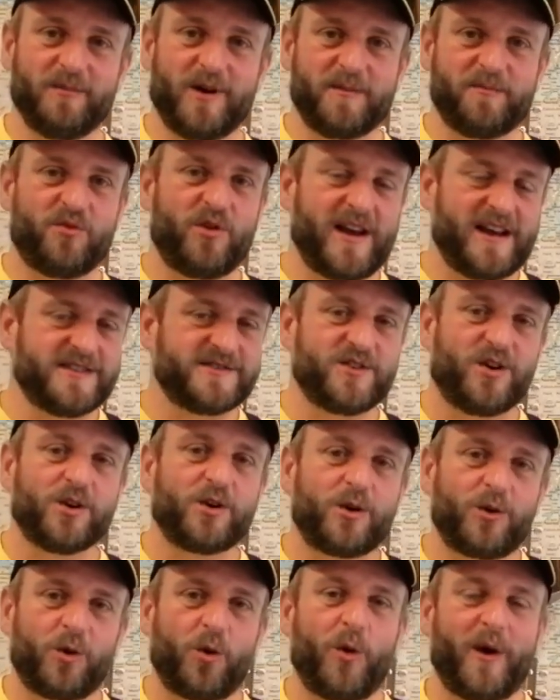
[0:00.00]
My brain's
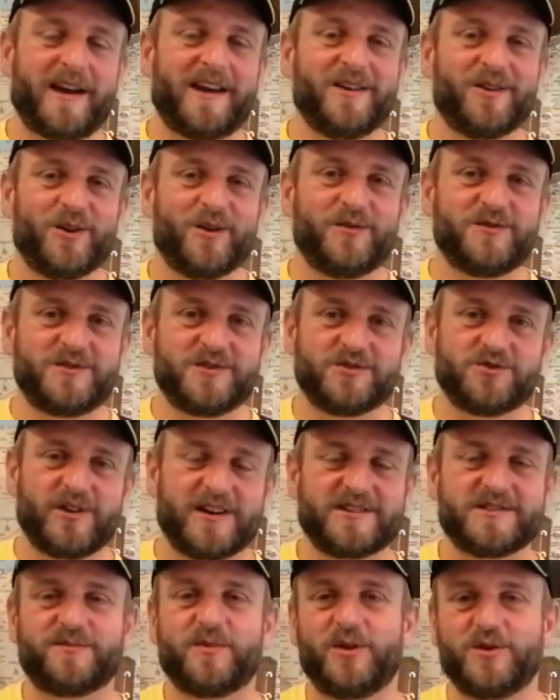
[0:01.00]
not quick enough to
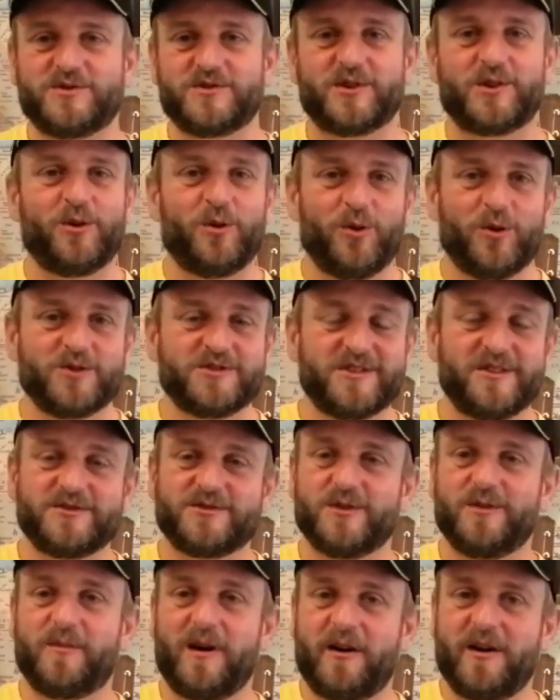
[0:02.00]
transpose the chords
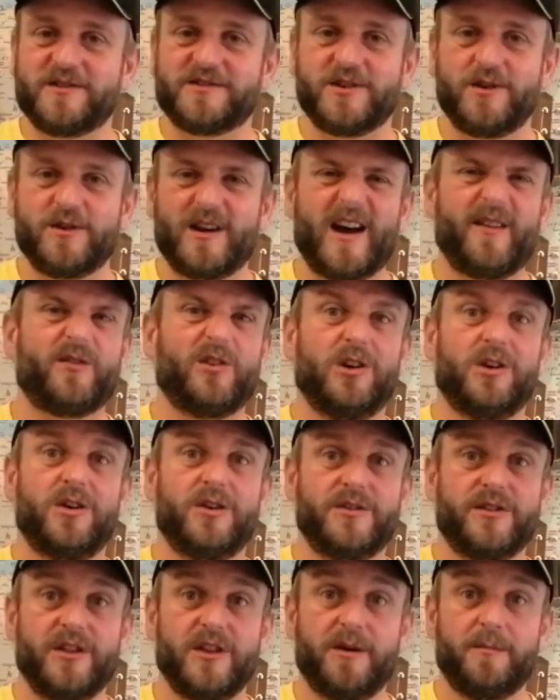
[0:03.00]
onto a baritone. I haven't
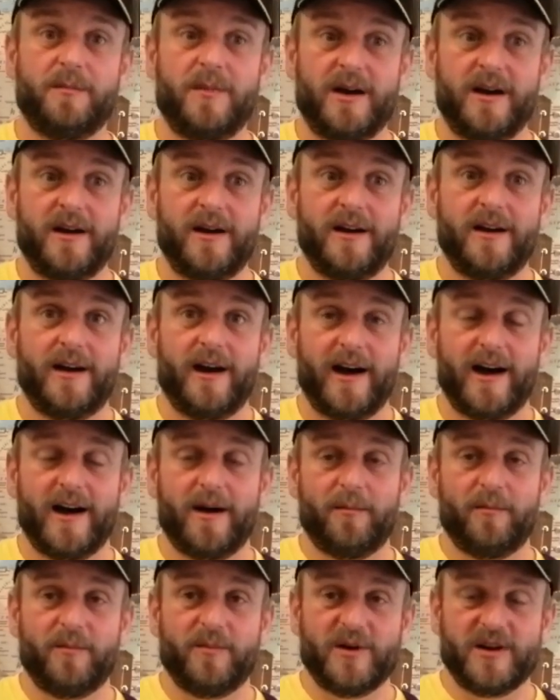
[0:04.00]
learnt them,
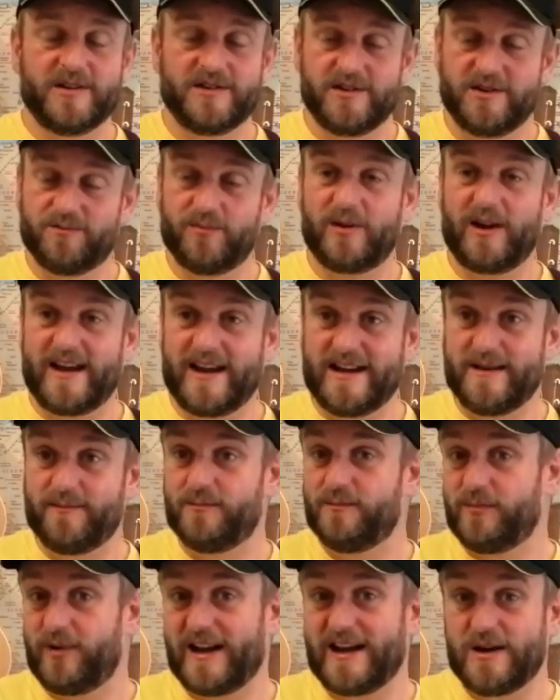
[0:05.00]
but you
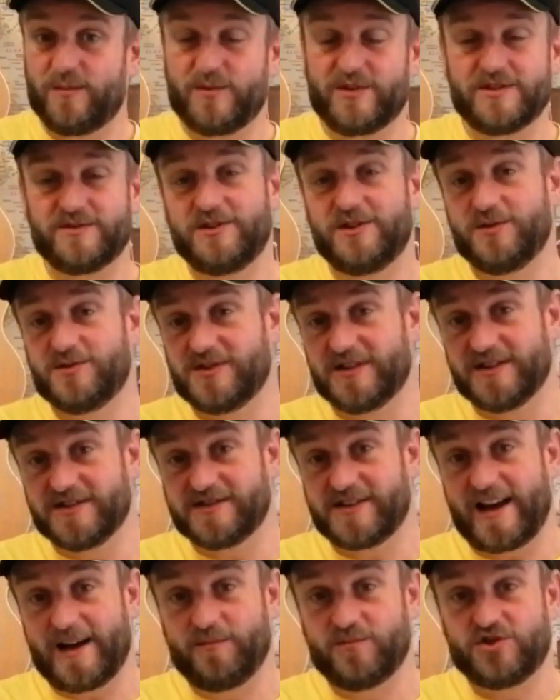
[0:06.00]
play it using
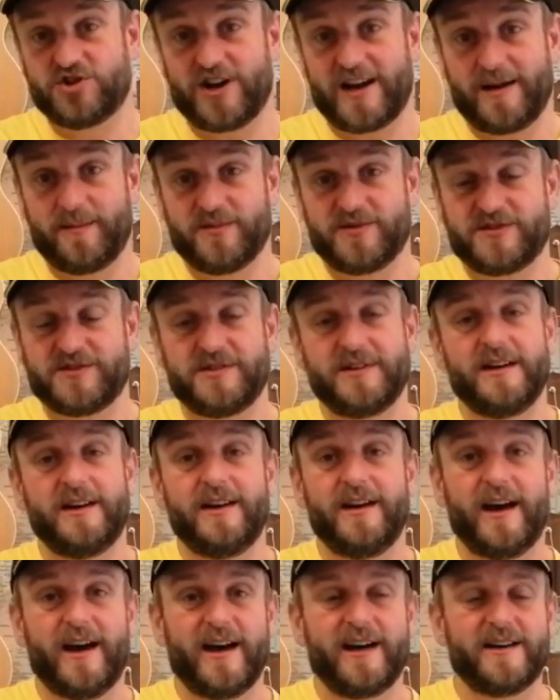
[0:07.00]
the same shapes,
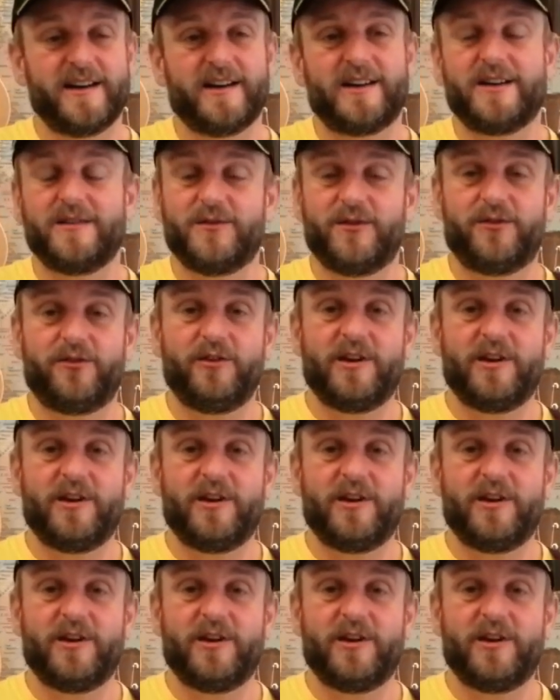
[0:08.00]
and it can